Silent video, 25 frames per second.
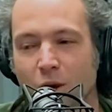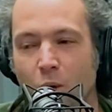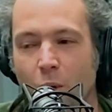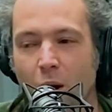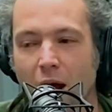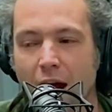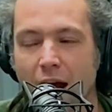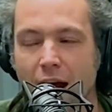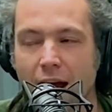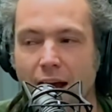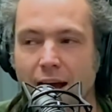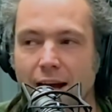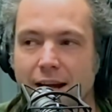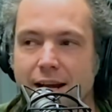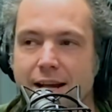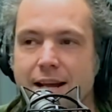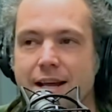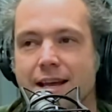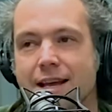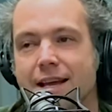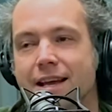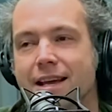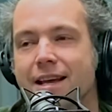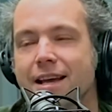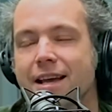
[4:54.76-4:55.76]
Terroir,
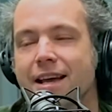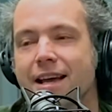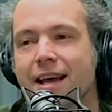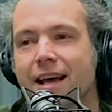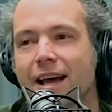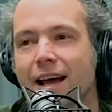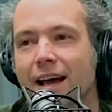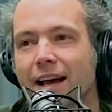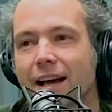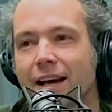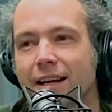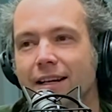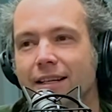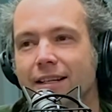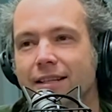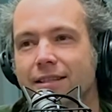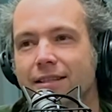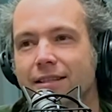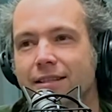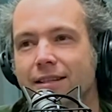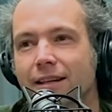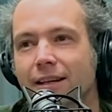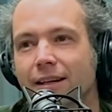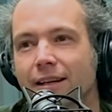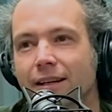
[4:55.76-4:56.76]
and
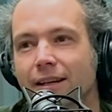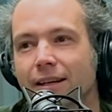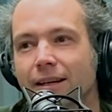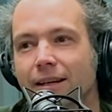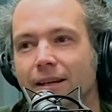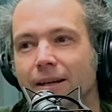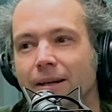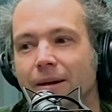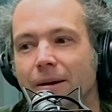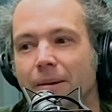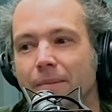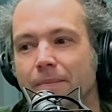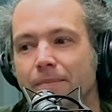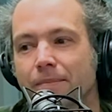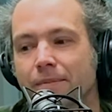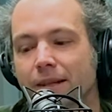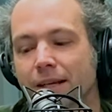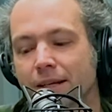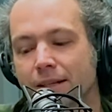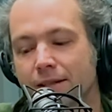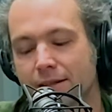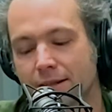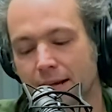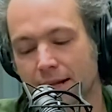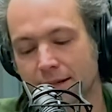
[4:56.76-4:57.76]
it's
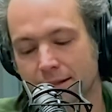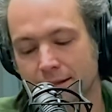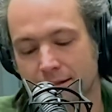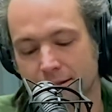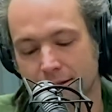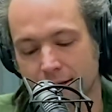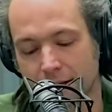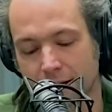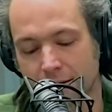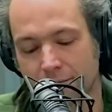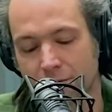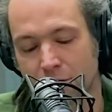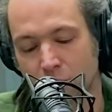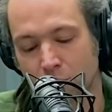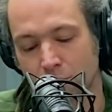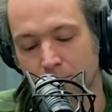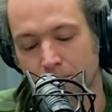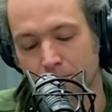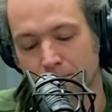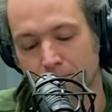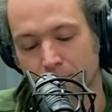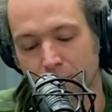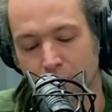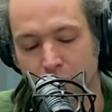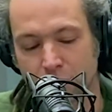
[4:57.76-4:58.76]
that if you
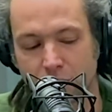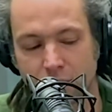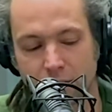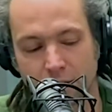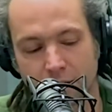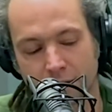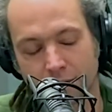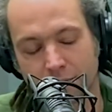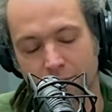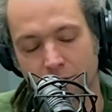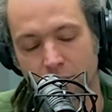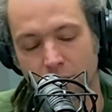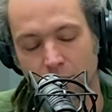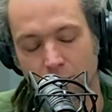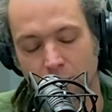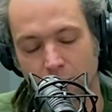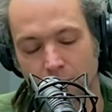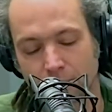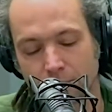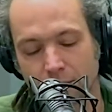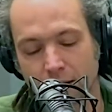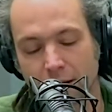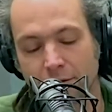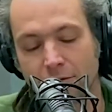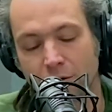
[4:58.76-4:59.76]
if you
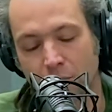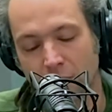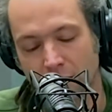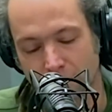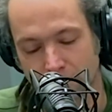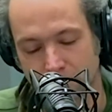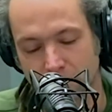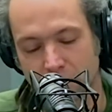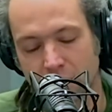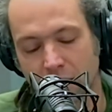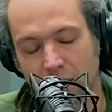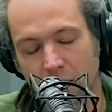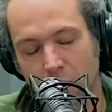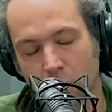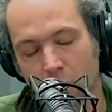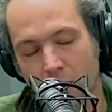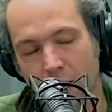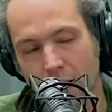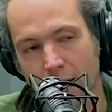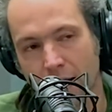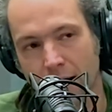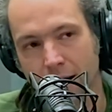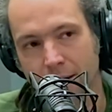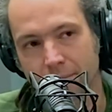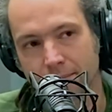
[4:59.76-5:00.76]
have
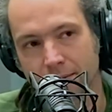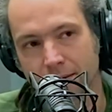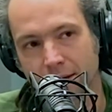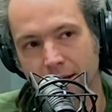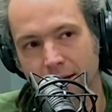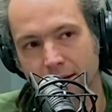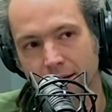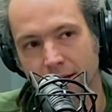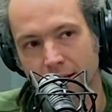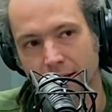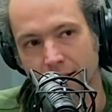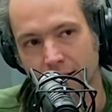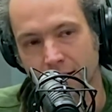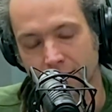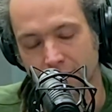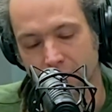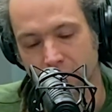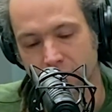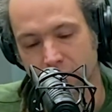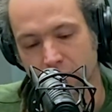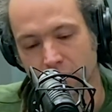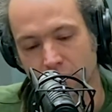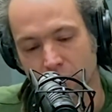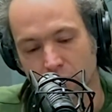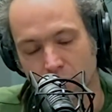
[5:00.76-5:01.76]
terroir, that there's
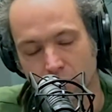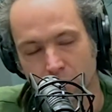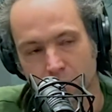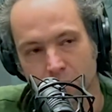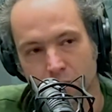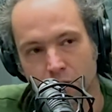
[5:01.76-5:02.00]
some